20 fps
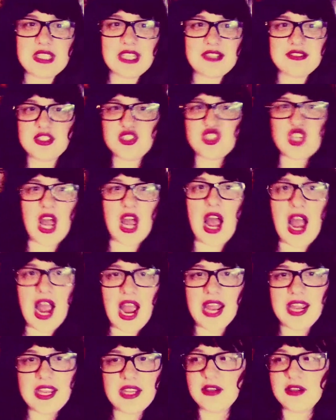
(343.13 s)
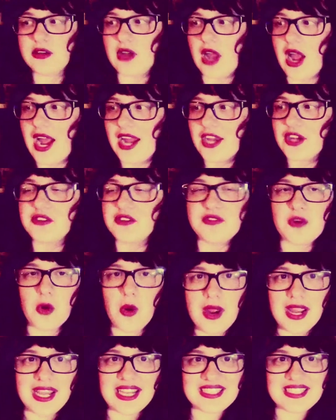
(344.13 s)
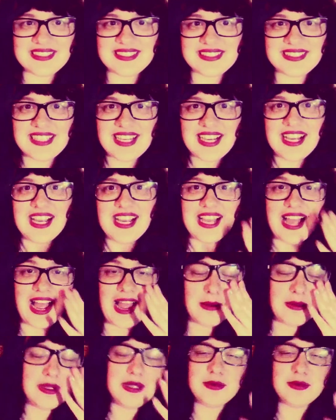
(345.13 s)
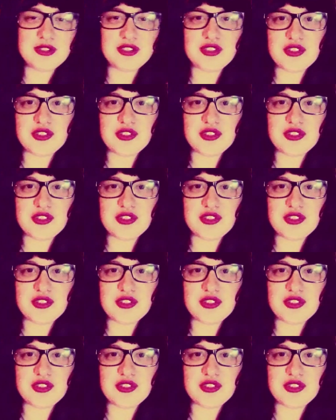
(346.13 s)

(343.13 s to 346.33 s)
to have such a higher voice. It was